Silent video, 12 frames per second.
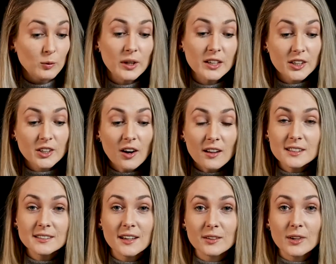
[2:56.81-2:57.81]
And we could call
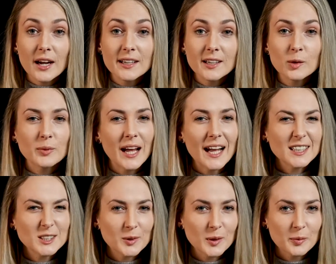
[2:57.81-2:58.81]
it done right here, but I
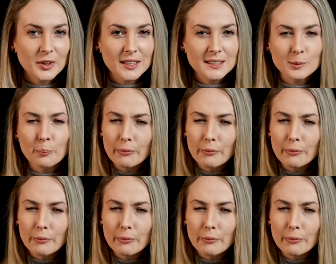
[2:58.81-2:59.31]
actually want to bring in some